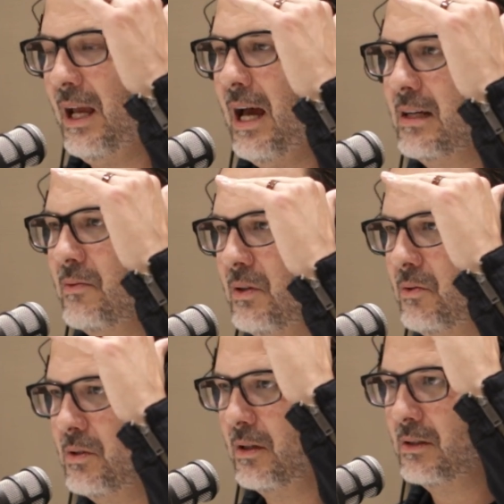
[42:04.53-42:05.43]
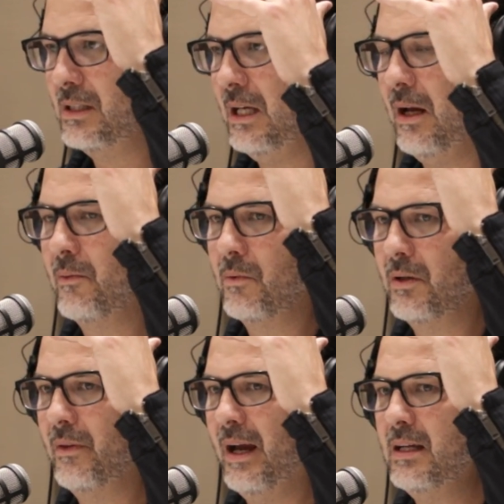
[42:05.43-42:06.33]
the cash flow starts to get
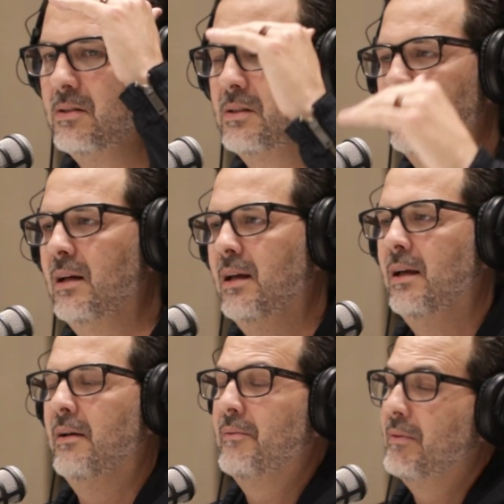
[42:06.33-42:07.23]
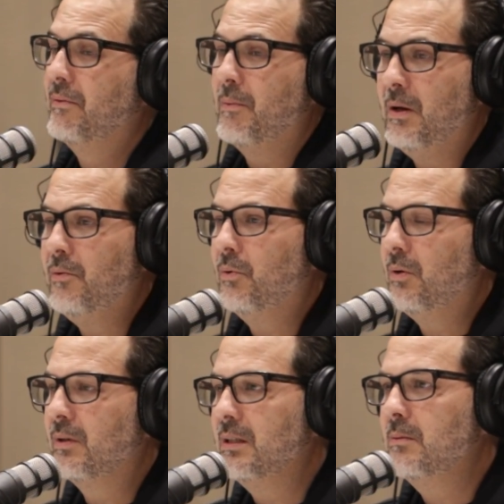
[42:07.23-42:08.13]
real nice. From there
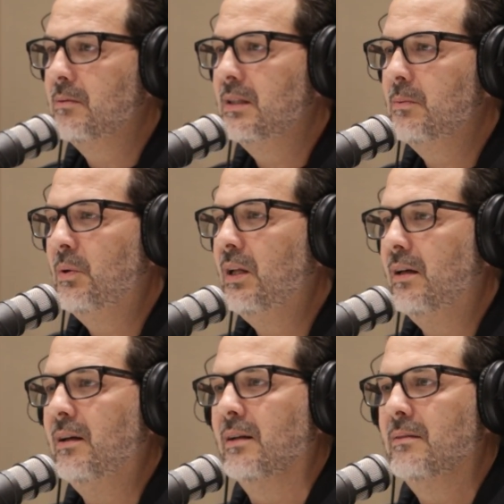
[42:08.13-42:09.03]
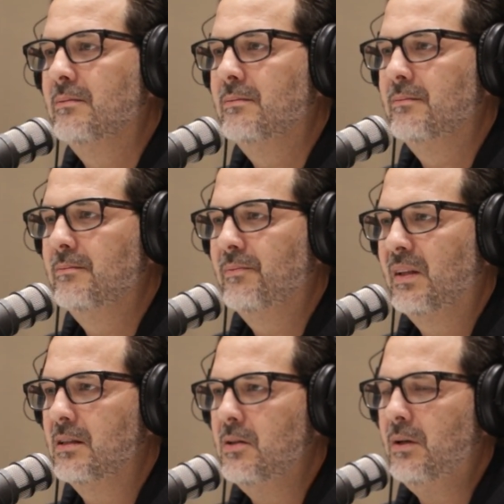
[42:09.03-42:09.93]
forward, it's pretty good
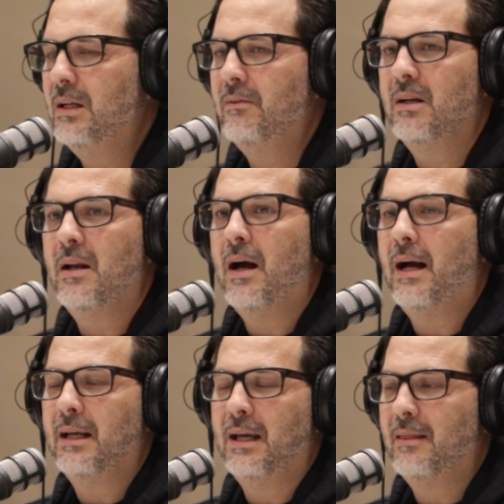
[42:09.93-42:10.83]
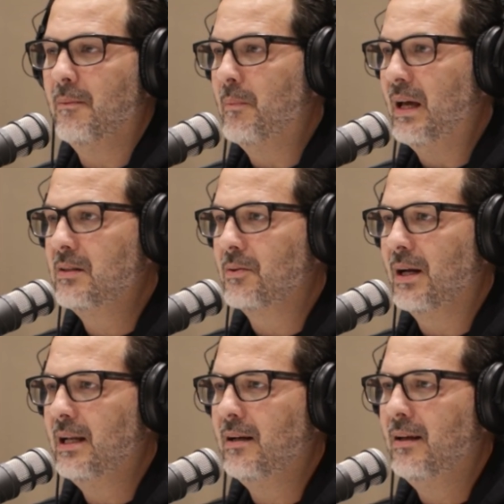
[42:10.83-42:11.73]
because you can even not get the best
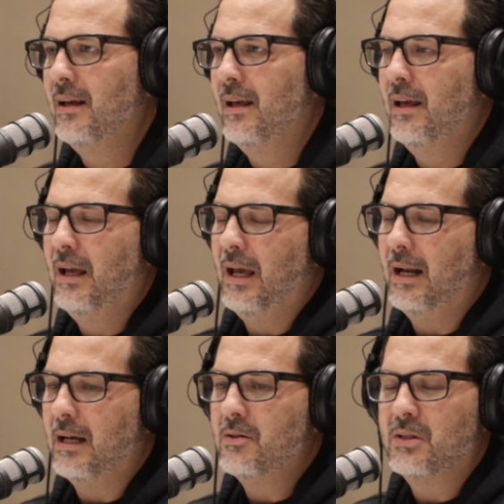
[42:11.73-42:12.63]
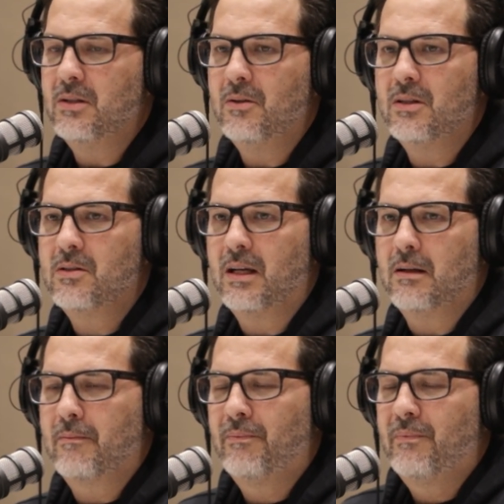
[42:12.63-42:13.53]
rent. And I used to do this, like